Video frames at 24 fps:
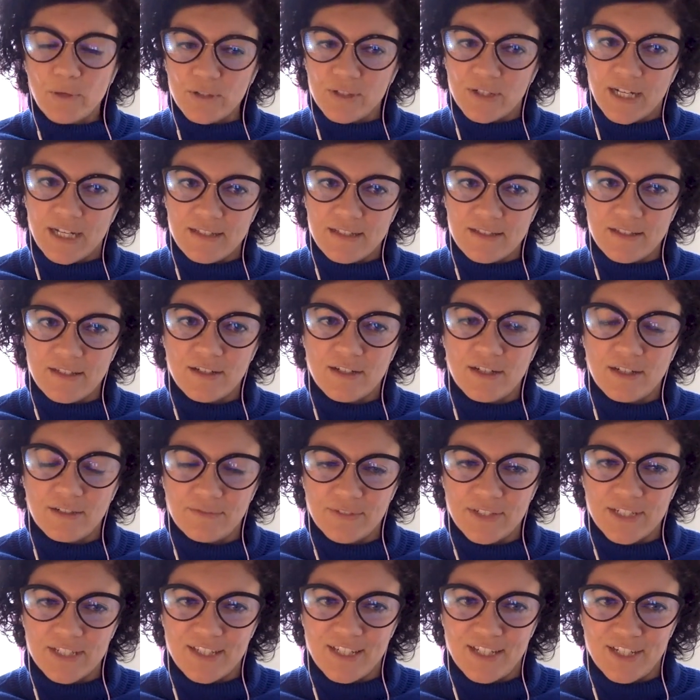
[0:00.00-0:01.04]
polarizing
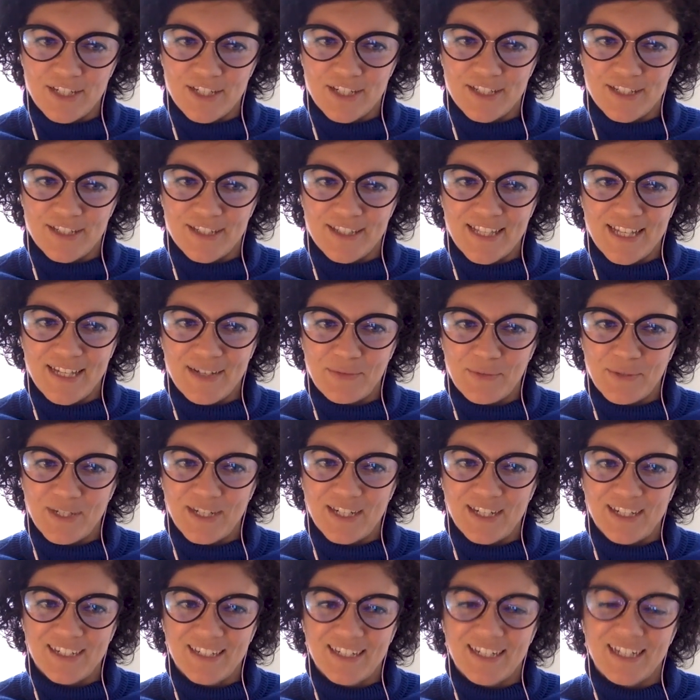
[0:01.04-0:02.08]
conversations that
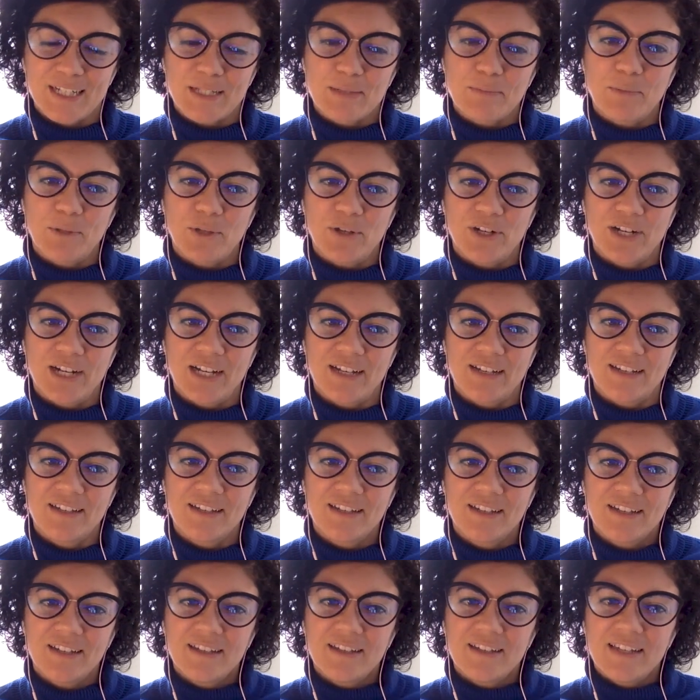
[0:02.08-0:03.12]
we're exploring.